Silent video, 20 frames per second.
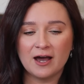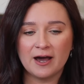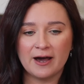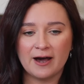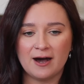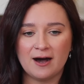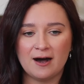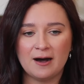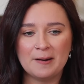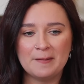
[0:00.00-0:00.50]

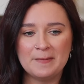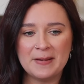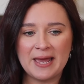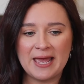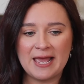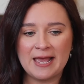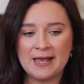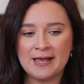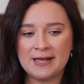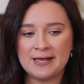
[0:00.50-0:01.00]
Um,
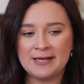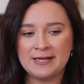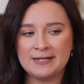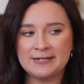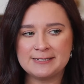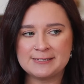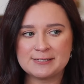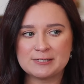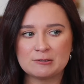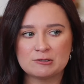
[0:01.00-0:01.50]

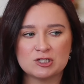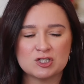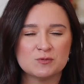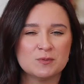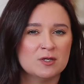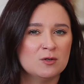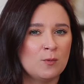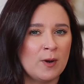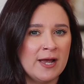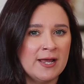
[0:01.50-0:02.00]
and so just
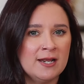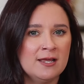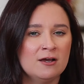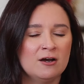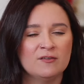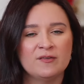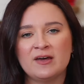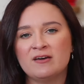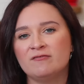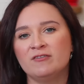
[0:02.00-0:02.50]
be waiting
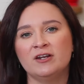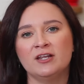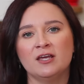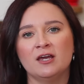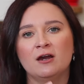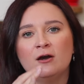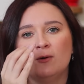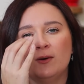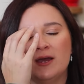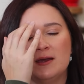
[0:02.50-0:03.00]
on that
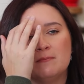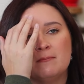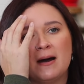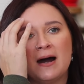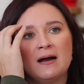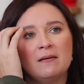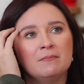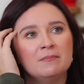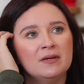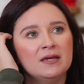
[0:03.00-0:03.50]
video. It
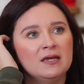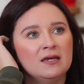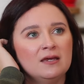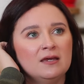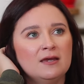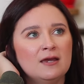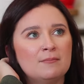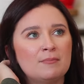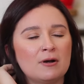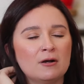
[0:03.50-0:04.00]
might
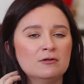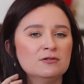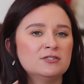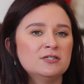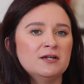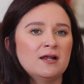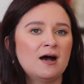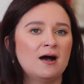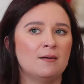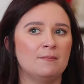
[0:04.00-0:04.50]
be
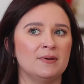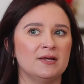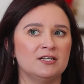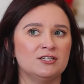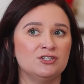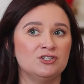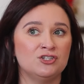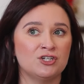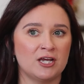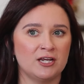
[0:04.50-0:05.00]
posted up
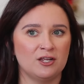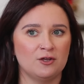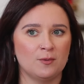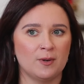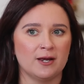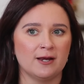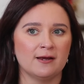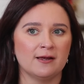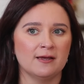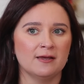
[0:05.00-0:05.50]
in
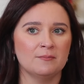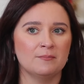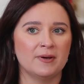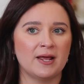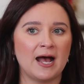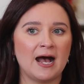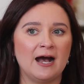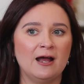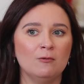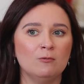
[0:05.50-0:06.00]
January, but
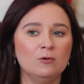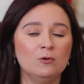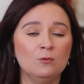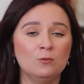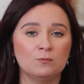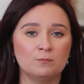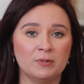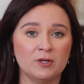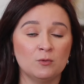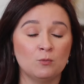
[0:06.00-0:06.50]
I
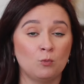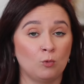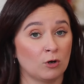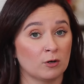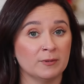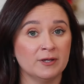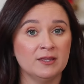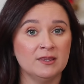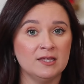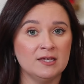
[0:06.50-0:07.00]
will be
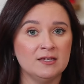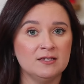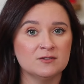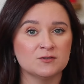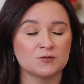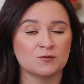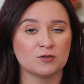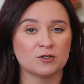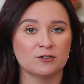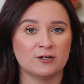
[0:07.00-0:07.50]
warming
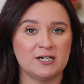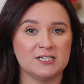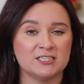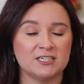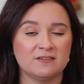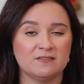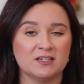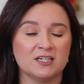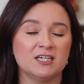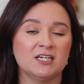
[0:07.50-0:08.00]
these for the rest
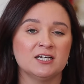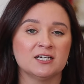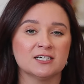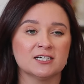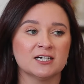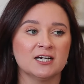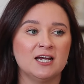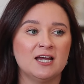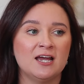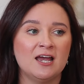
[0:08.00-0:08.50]
of the
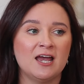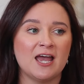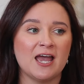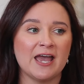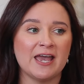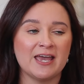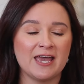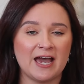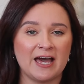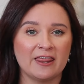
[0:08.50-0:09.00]
year
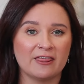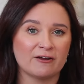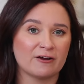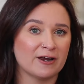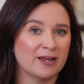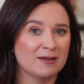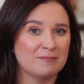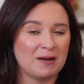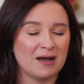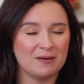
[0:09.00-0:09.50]
and
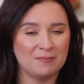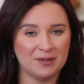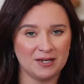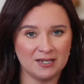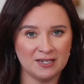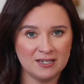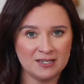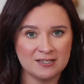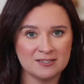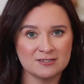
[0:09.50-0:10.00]
gathering my
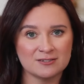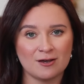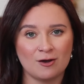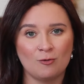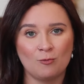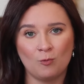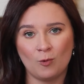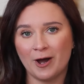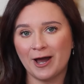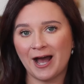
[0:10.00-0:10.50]
opinions
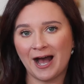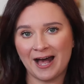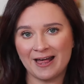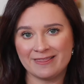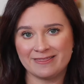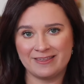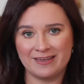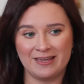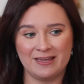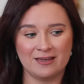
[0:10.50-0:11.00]
on what I
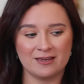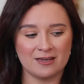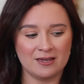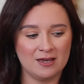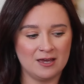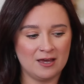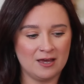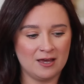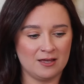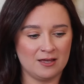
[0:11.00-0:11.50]
think
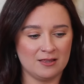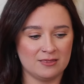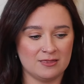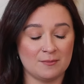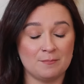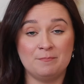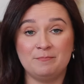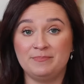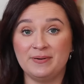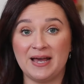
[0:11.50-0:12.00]

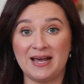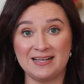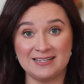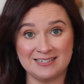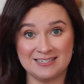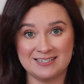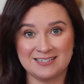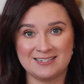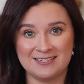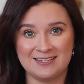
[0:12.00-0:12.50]
the
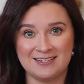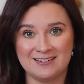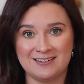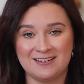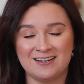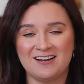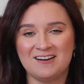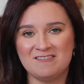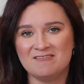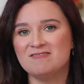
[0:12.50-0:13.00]
best
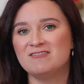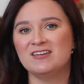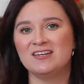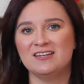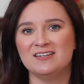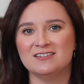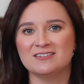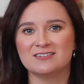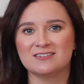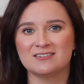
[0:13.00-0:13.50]
of
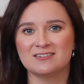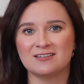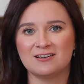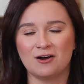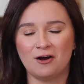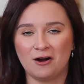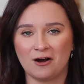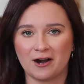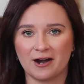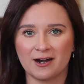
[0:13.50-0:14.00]
these
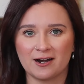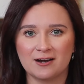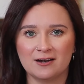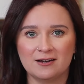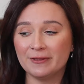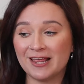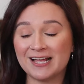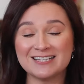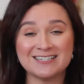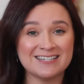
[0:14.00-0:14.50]
are.
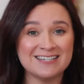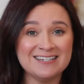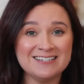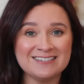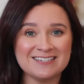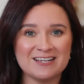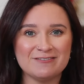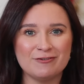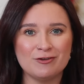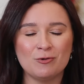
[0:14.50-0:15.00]
But that's
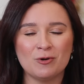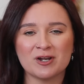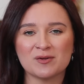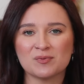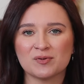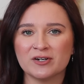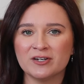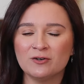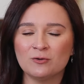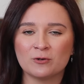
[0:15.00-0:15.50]
it. If you want
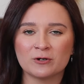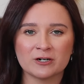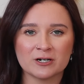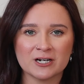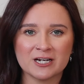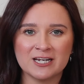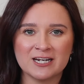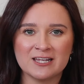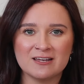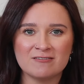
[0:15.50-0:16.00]
to pre-order
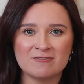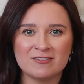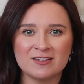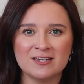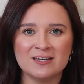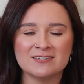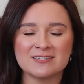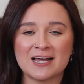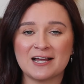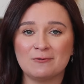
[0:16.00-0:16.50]
any of
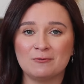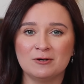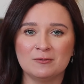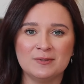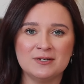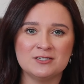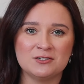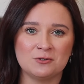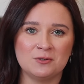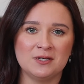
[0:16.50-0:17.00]
these, I will
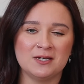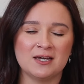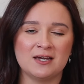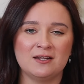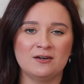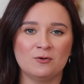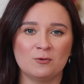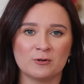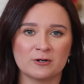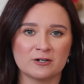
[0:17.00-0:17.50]
be doing
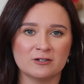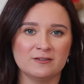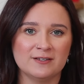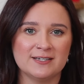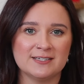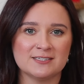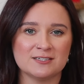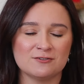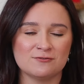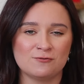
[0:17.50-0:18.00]
an order
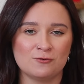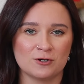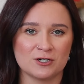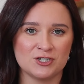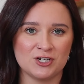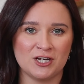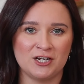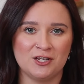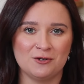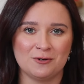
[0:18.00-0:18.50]
list for
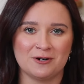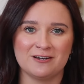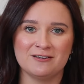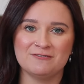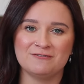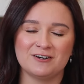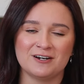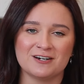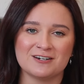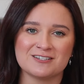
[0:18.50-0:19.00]
January
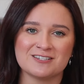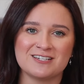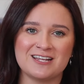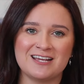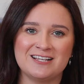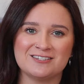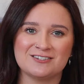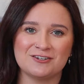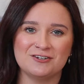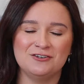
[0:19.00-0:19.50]
1st.
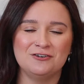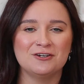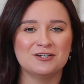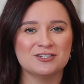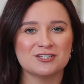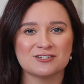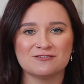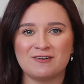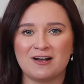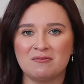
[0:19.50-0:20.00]
And so you could
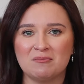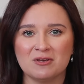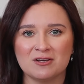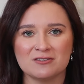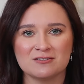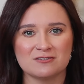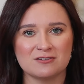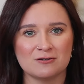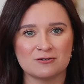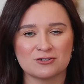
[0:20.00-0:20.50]
just find me
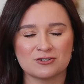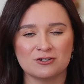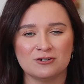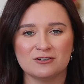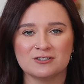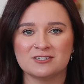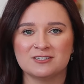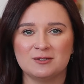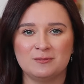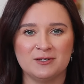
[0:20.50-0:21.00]
on
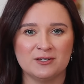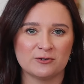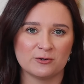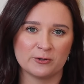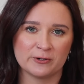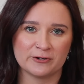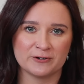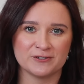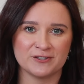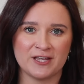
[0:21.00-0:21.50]
social, send me your
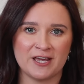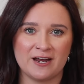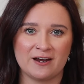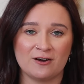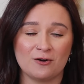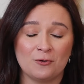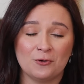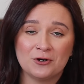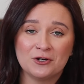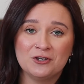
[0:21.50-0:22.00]
order
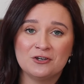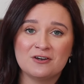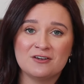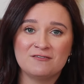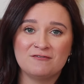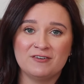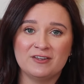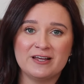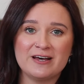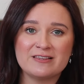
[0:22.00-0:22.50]
there, or you
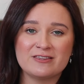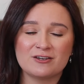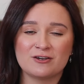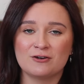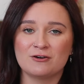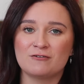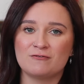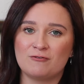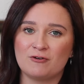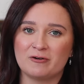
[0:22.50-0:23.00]
could fill out the
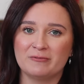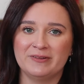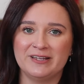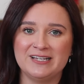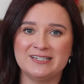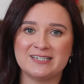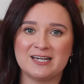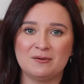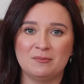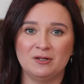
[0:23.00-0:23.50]
Google form
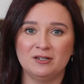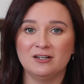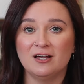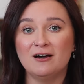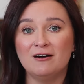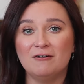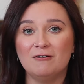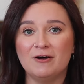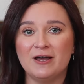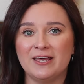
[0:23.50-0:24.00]
link down
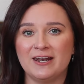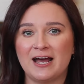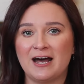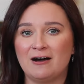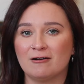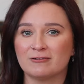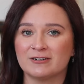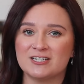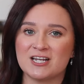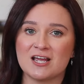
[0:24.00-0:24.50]
below and
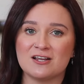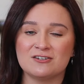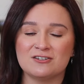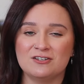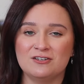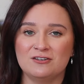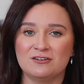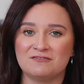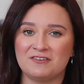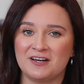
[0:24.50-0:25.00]
I'll reach out to
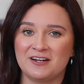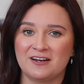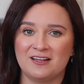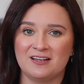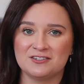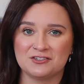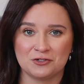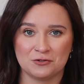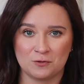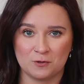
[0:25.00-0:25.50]
you to
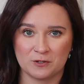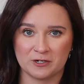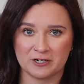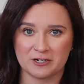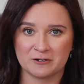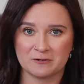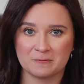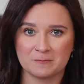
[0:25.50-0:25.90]
finalize your order.